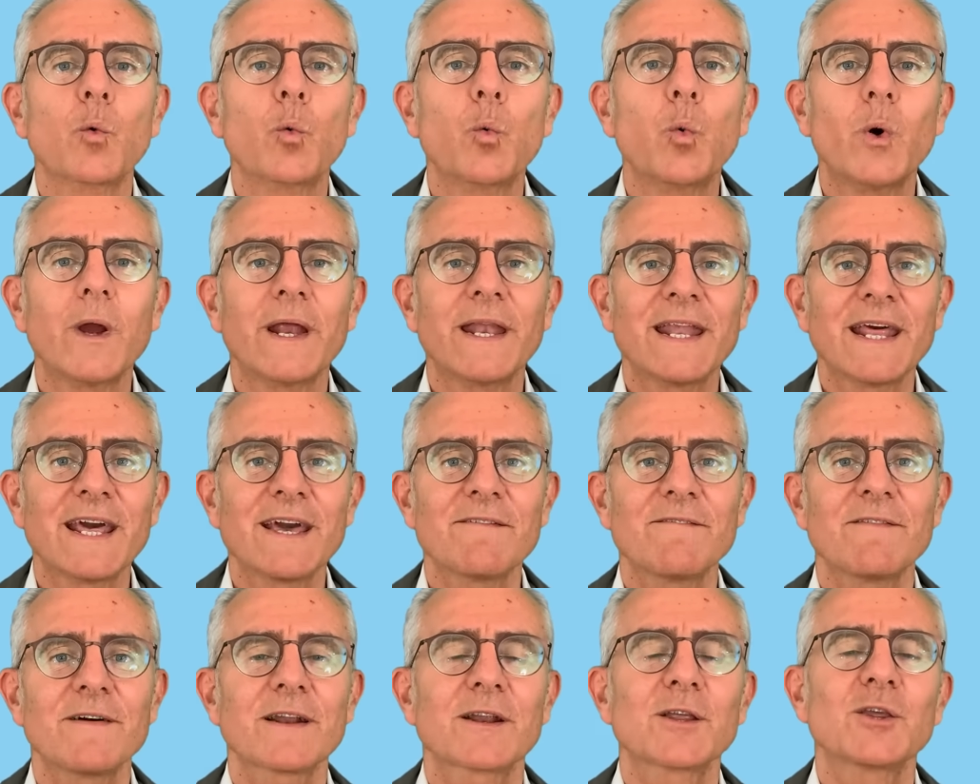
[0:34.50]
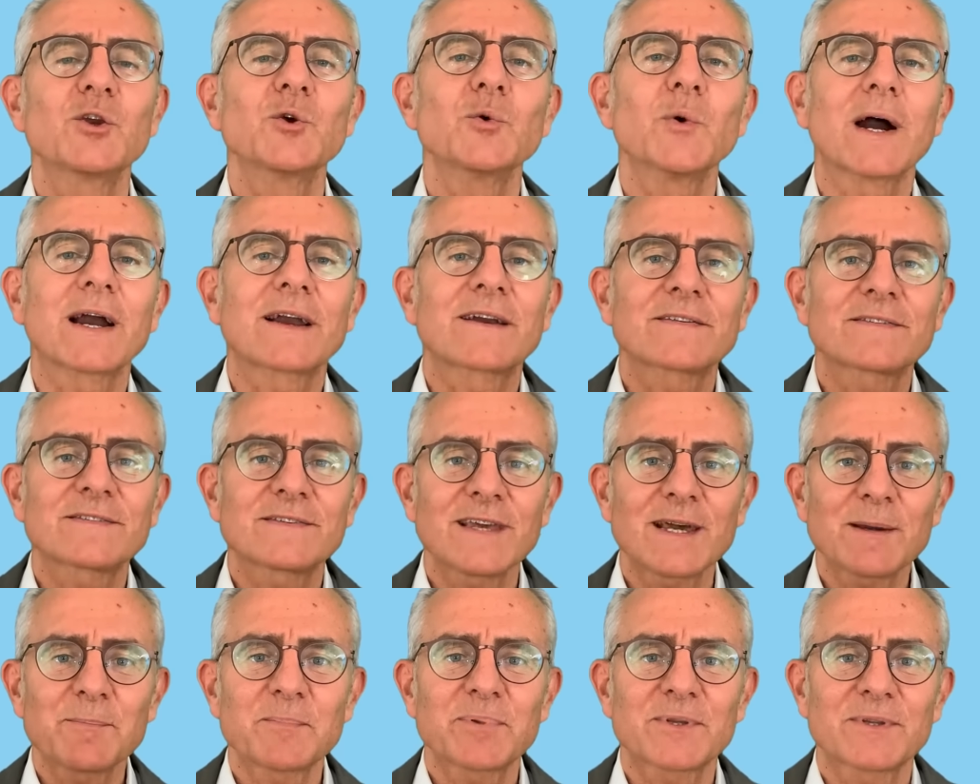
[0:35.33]
Whenever you
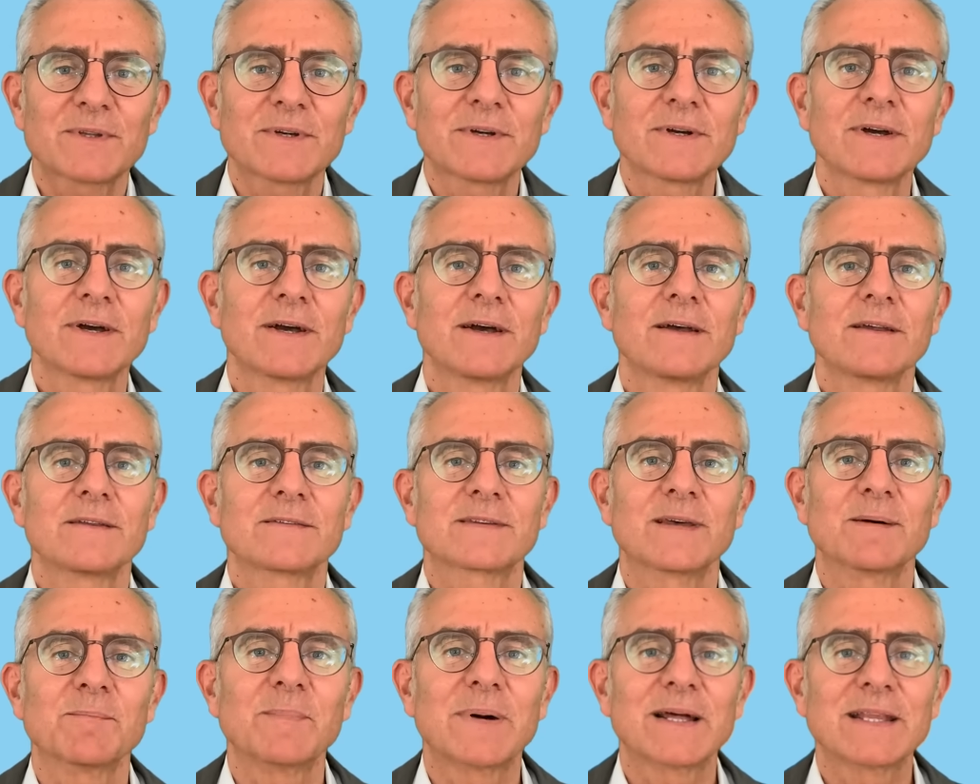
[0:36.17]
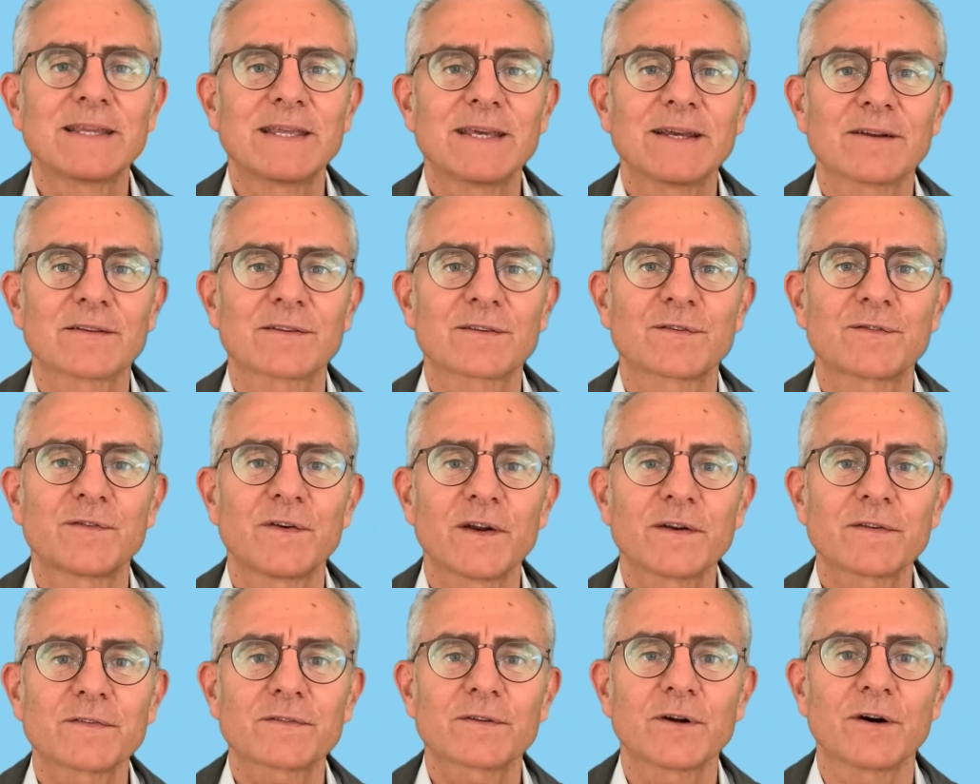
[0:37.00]
accept somebody else's
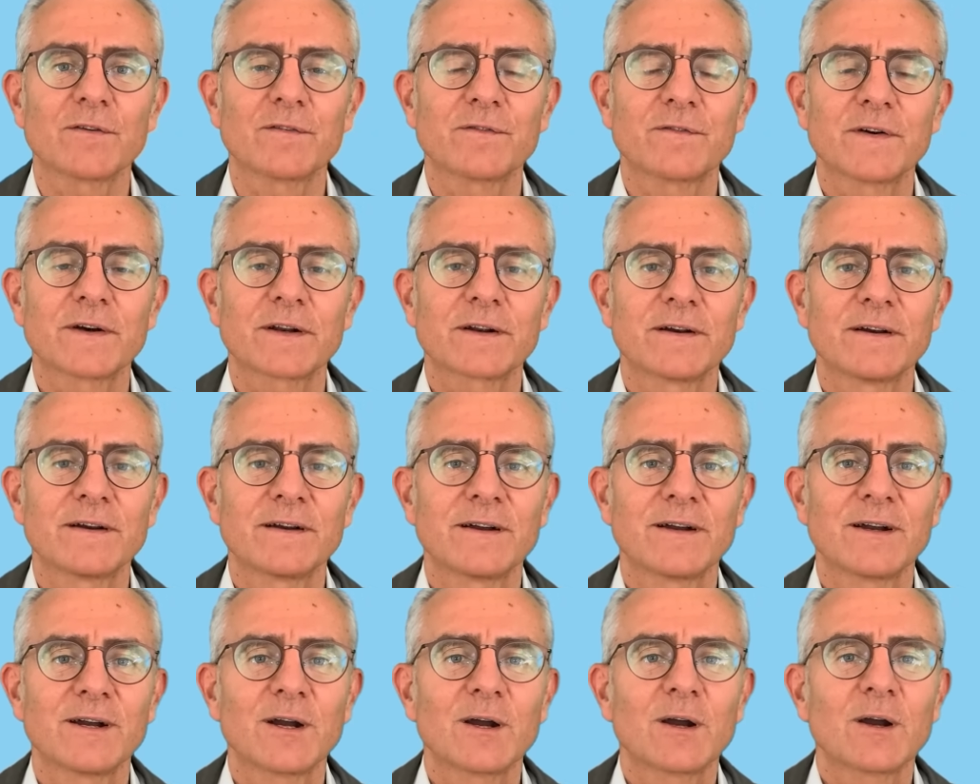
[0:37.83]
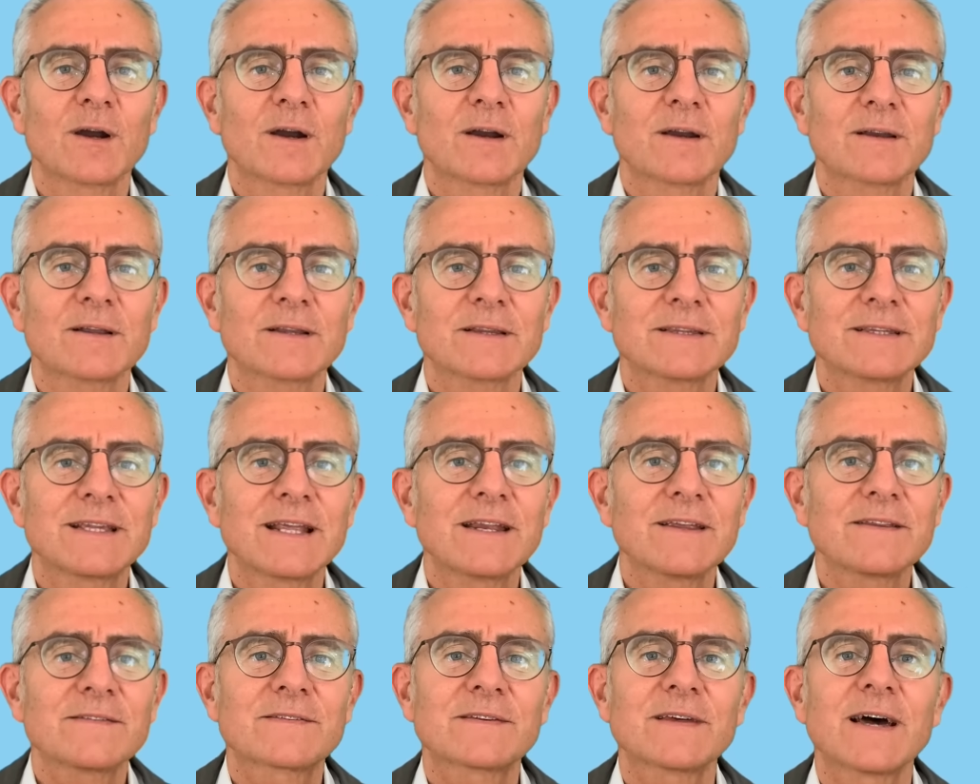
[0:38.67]
first offer, there
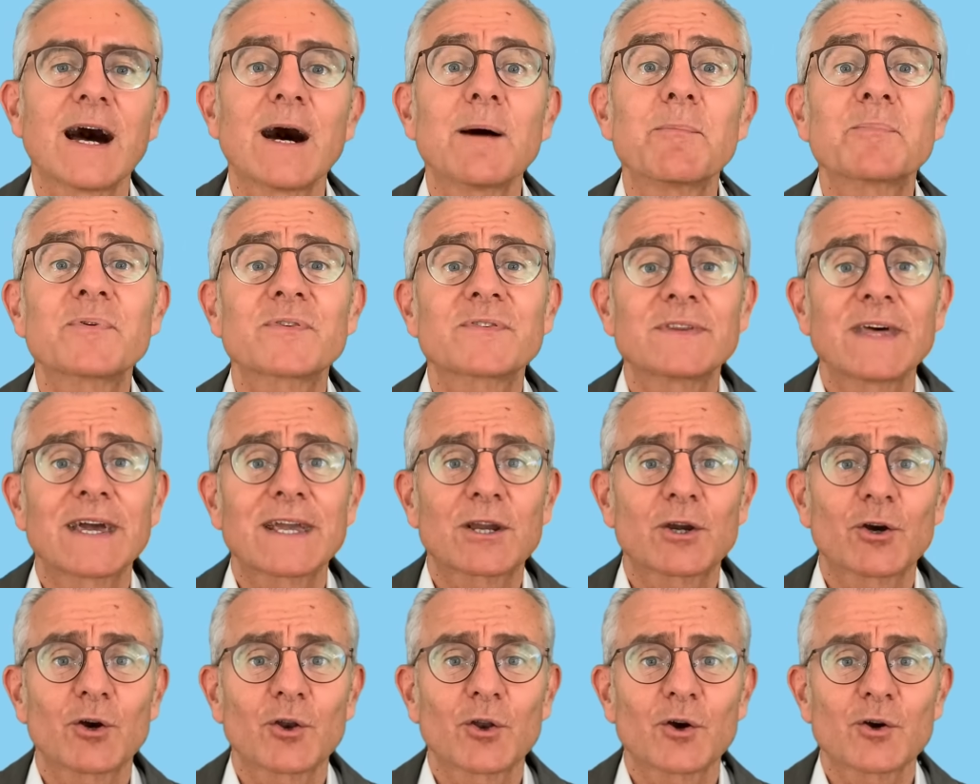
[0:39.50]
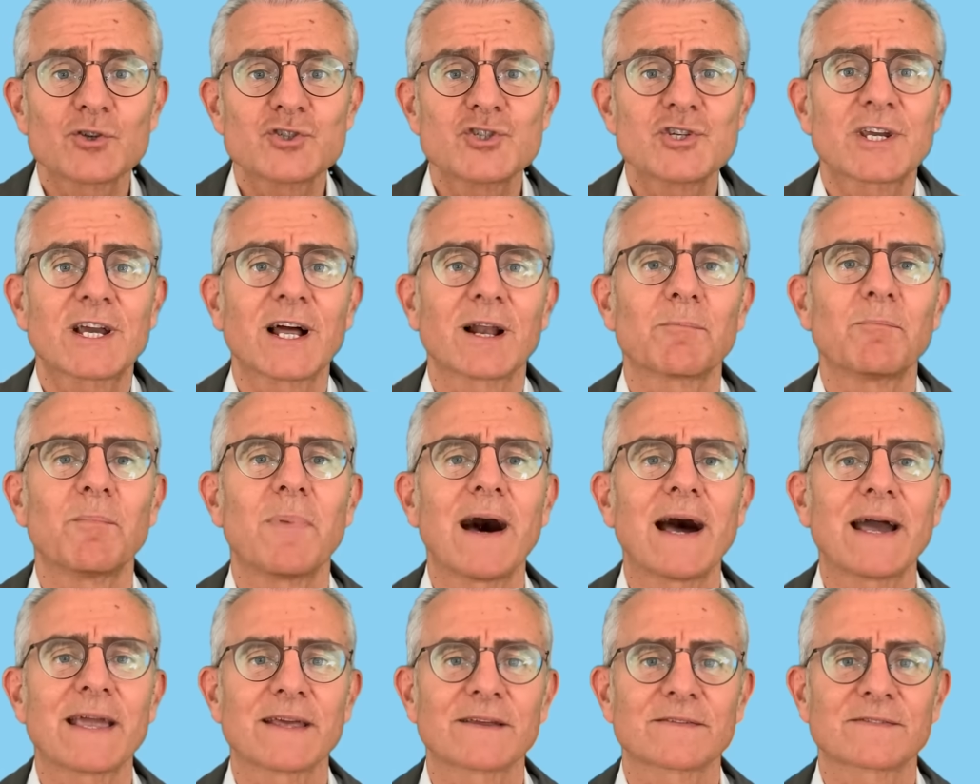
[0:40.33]
is a psychological
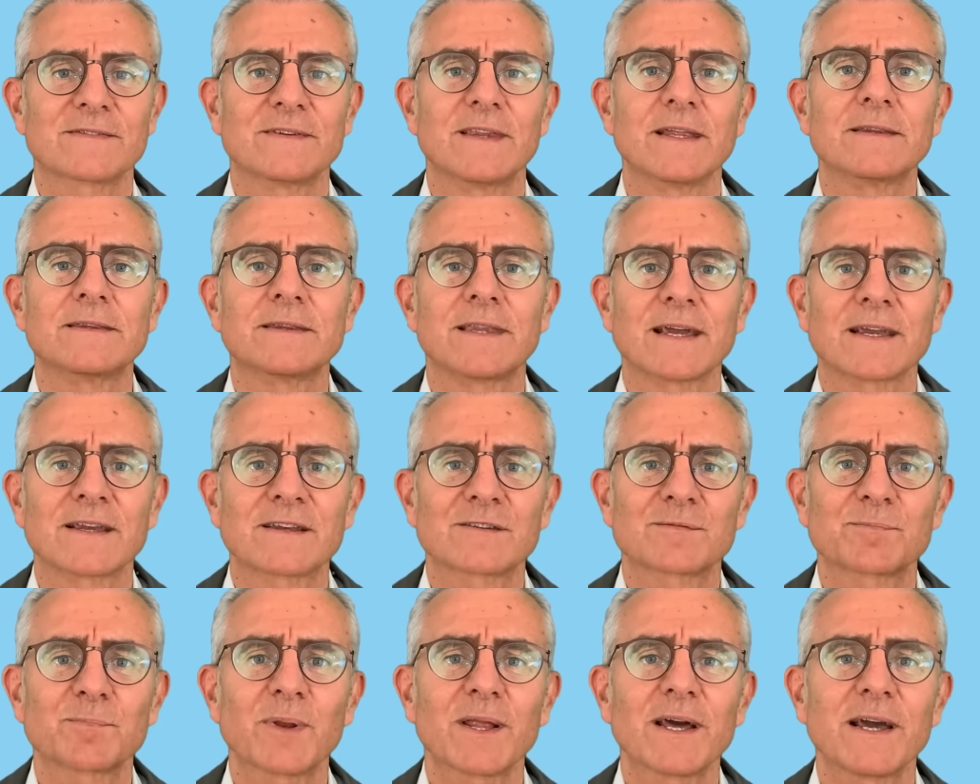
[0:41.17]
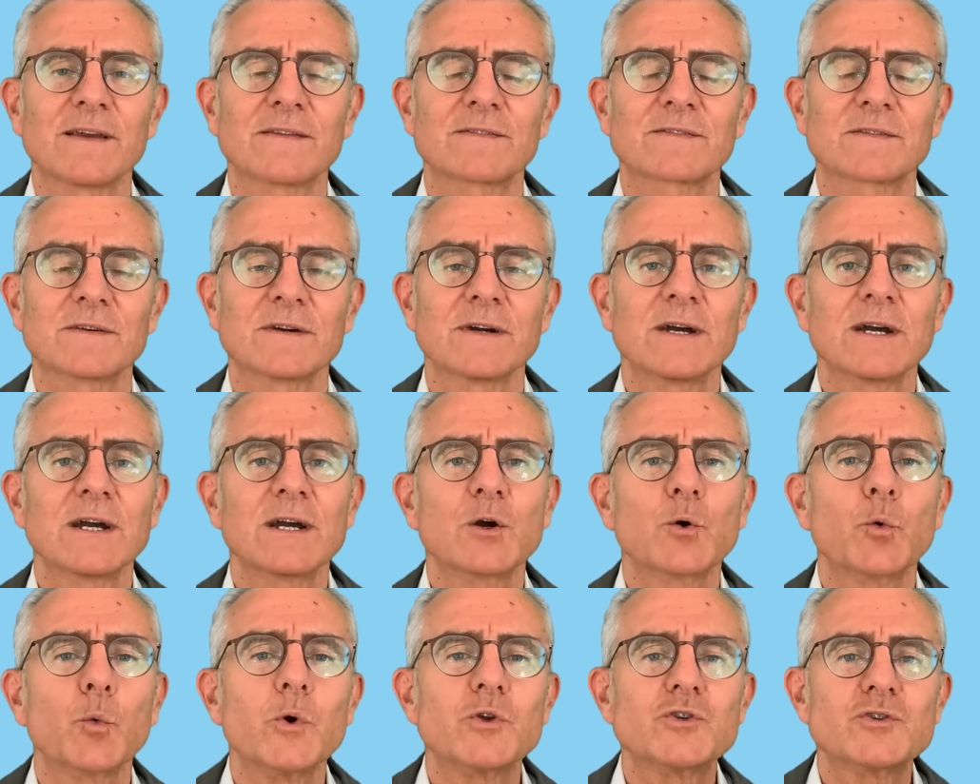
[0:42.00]
bias that takes place,
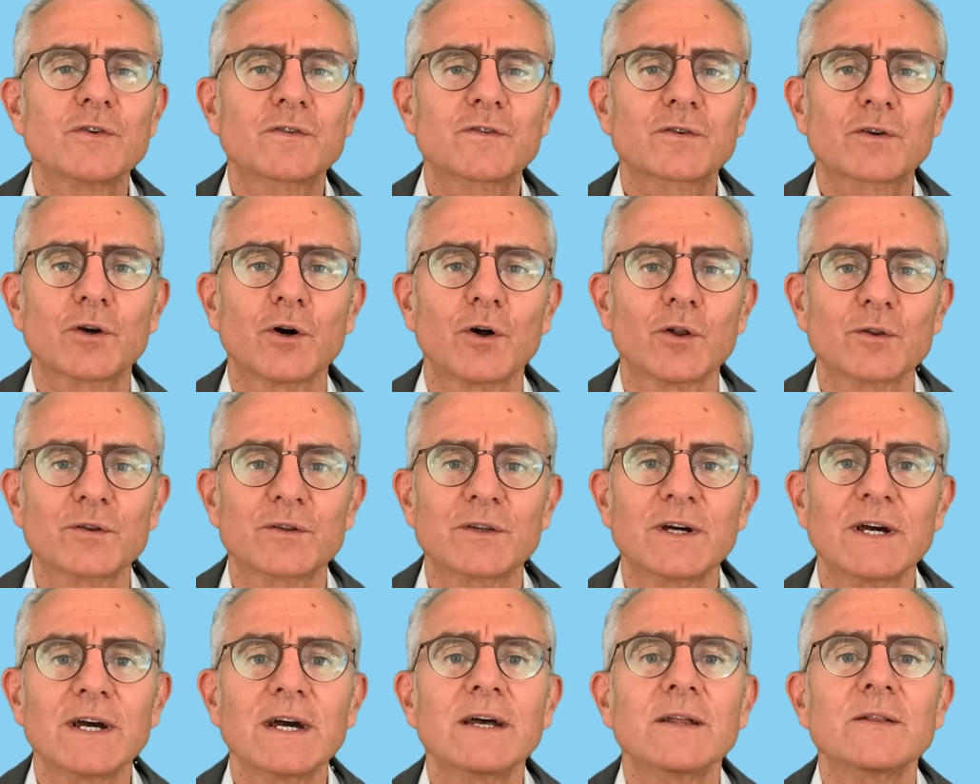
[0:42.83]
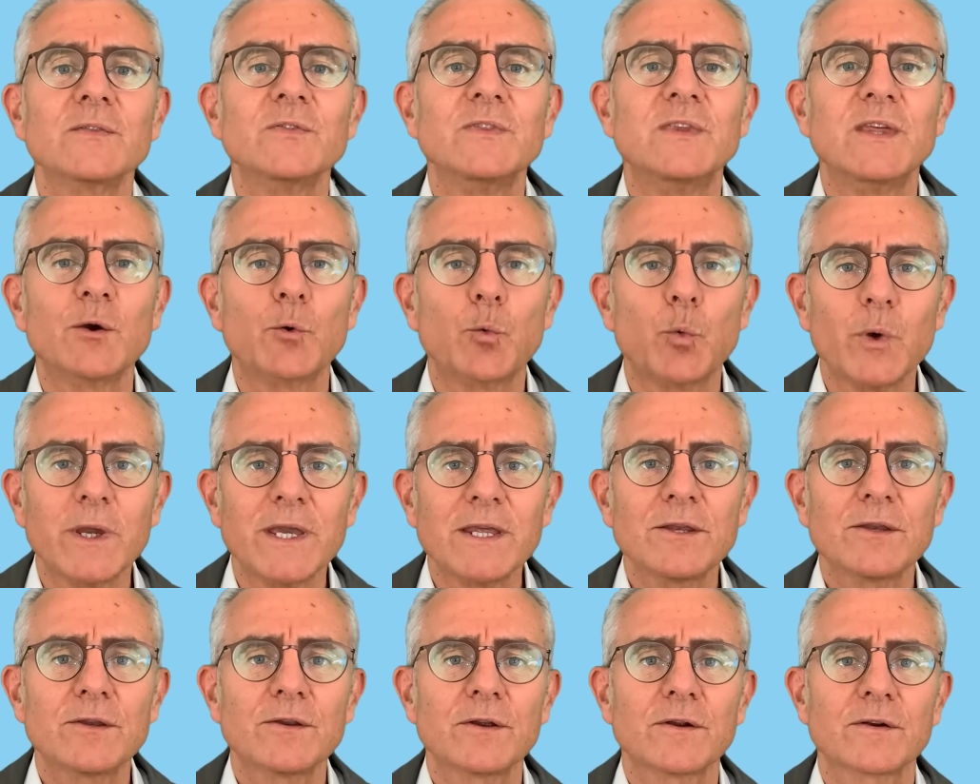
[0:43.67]
which is called the
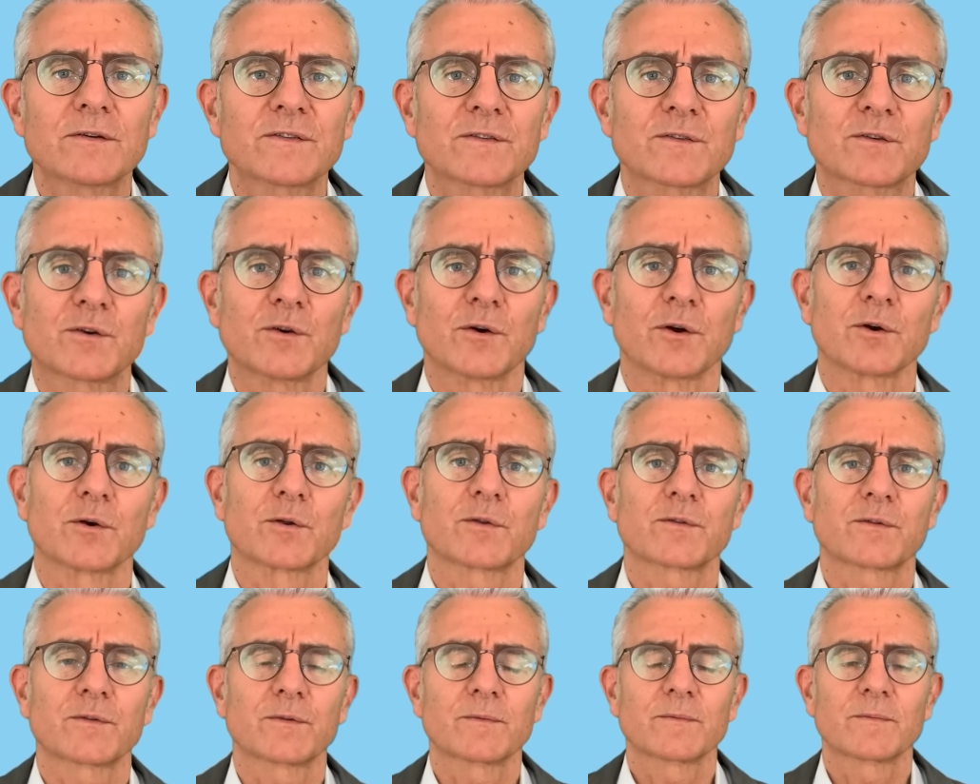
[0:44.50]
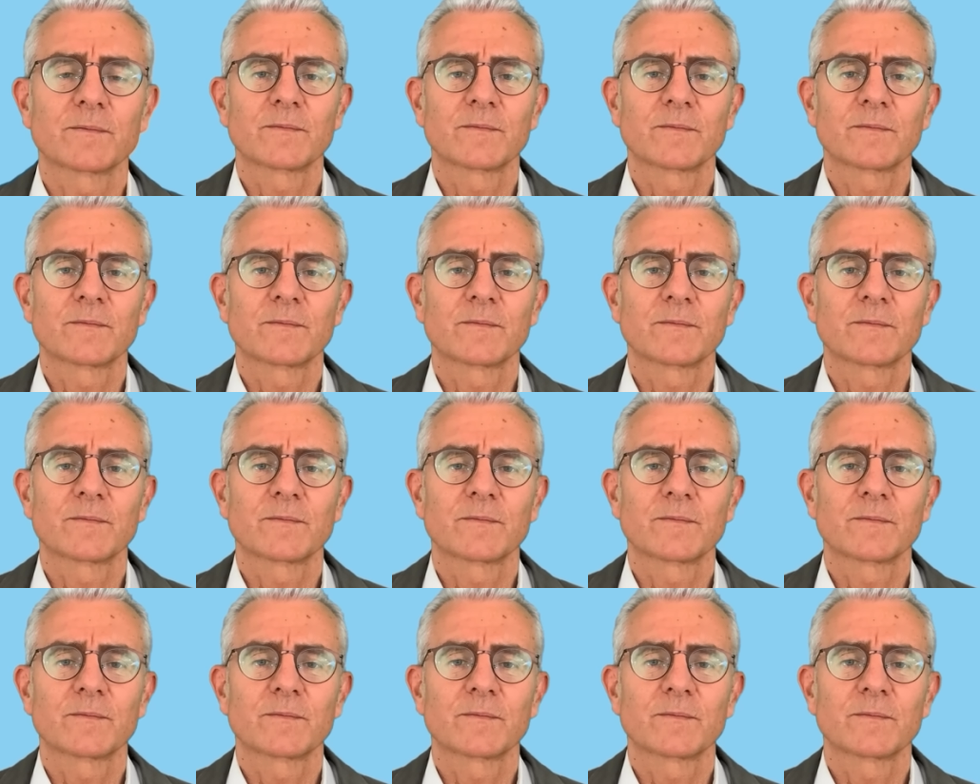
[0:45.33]
winner's curse.